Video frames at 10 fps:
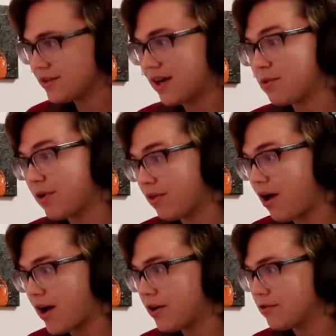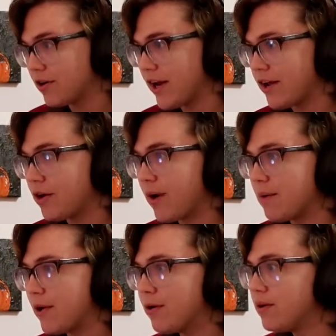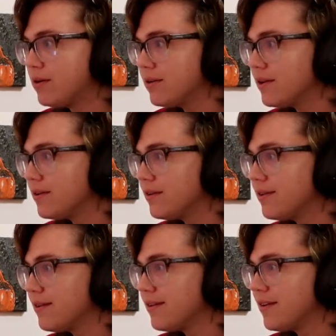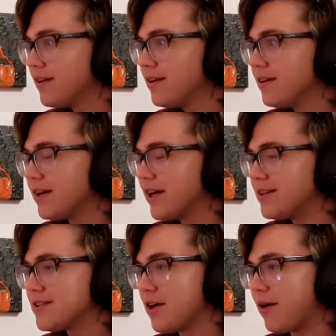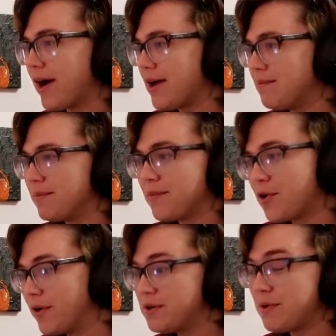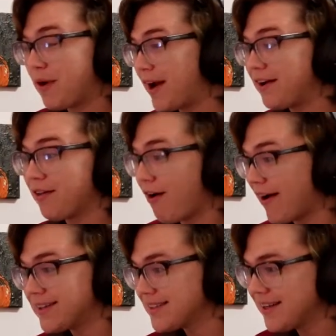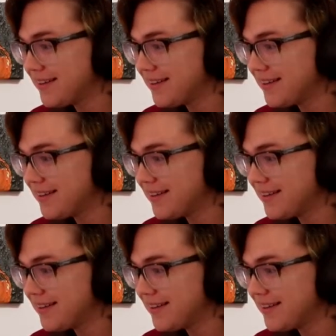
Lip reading: I wrote a lot over NaNoWriMo, and so I'm going to be writing a lot